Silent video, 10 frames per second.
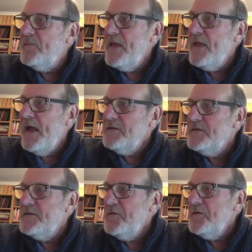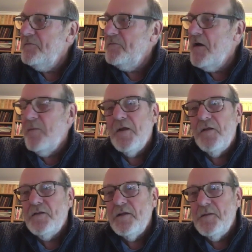that sort of got me
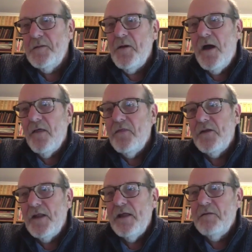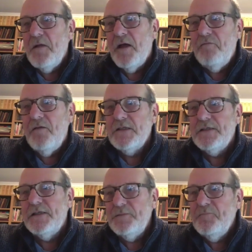onto the path that I
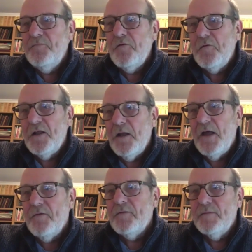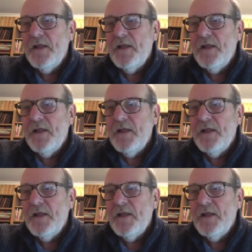fancied falling about and